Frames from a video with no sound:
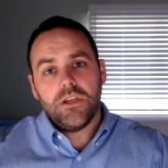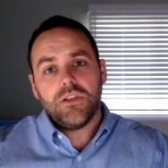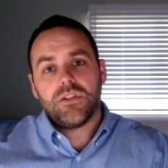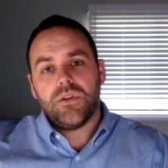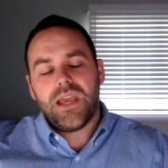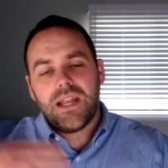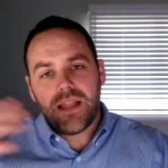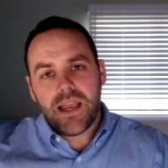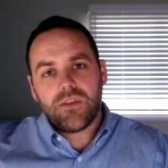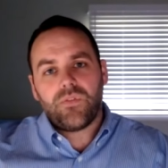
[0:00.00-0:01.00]
So that
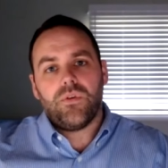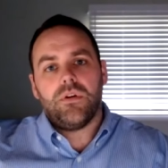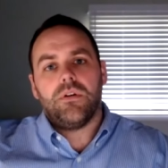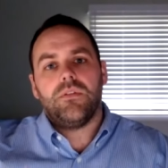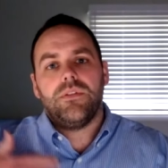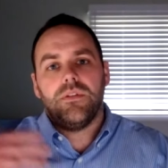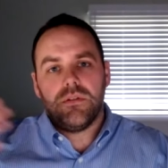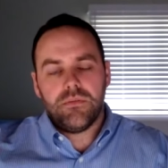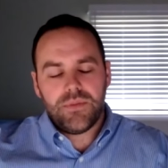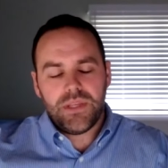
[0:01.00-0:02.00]
allows for
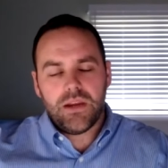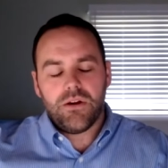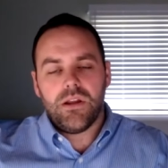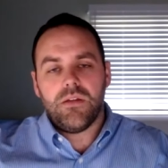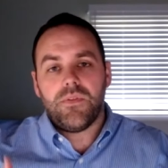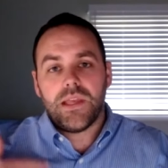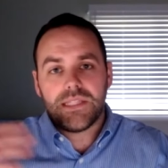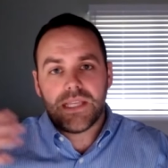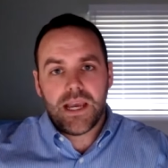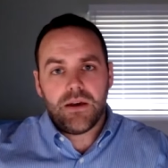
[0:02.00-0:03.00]
the, the area to
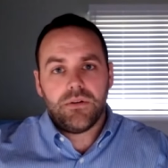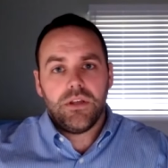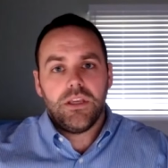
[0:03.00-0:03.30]
vent out,